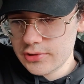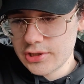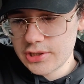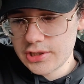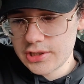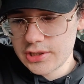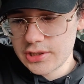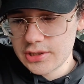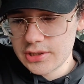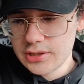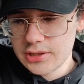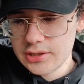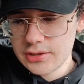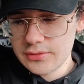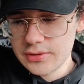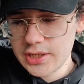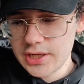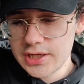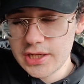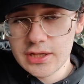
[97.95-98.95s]

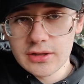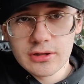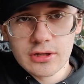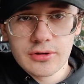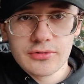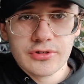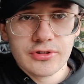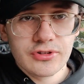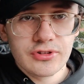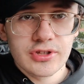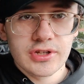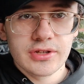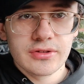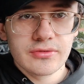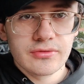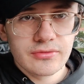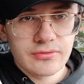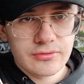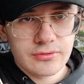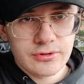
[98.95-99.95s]
and I love this
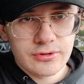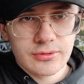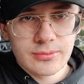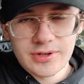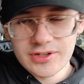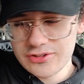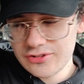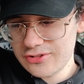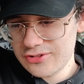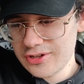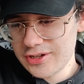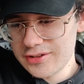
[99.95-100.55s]
knife so much.